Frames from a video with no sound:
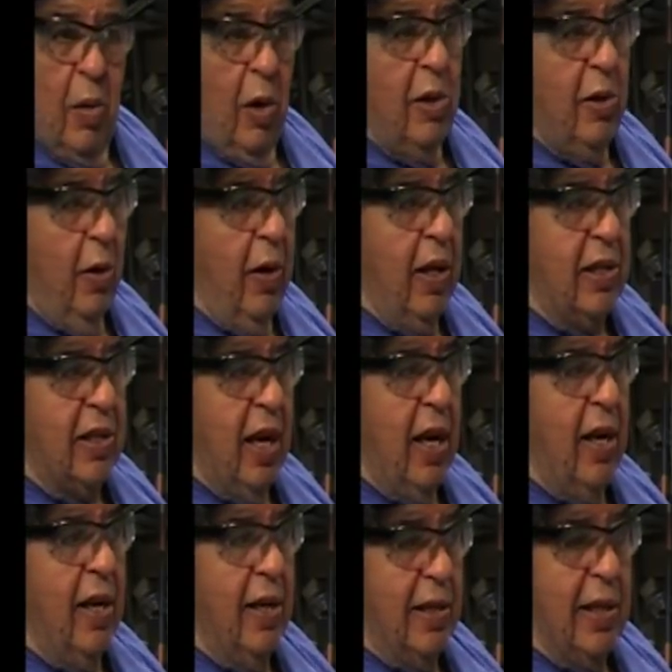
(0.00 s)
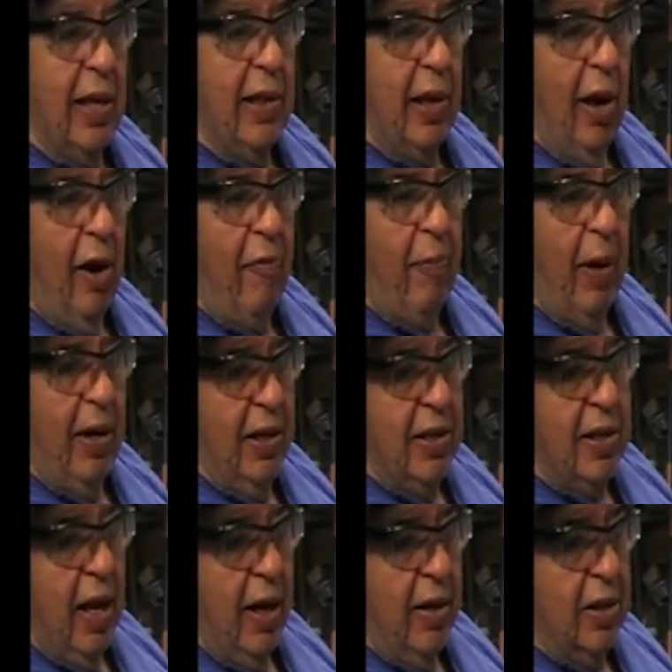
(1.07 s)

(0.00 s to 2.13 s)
I'm do this again because I hit the off button instead